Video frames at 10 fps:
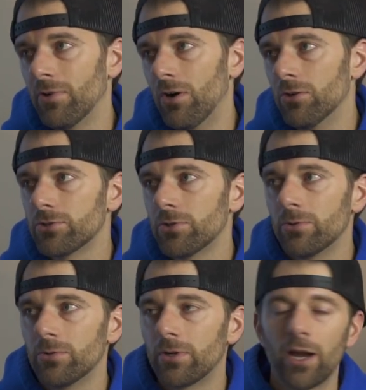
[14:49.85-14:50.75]

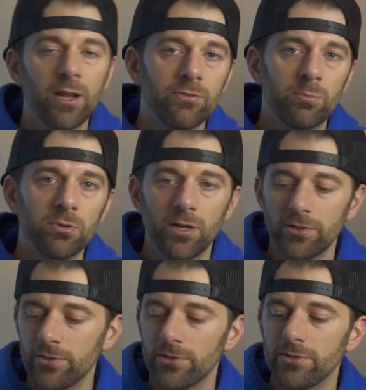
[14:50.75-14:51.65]
also kind of a
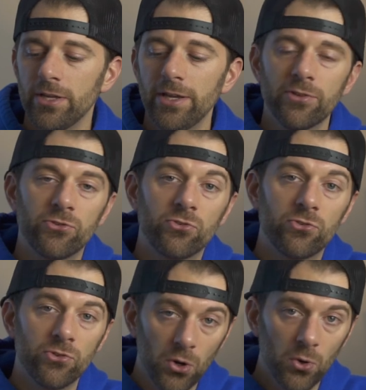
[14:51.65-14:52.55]
plus is that it's
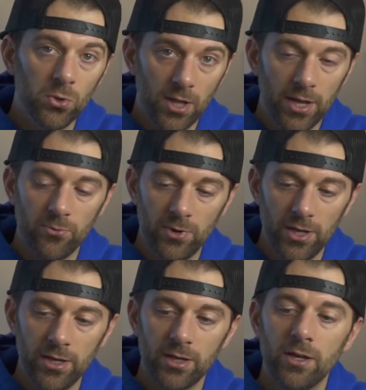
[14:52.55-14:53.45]
so
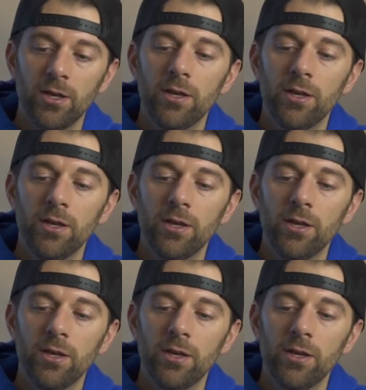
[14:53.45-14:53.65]
lightweight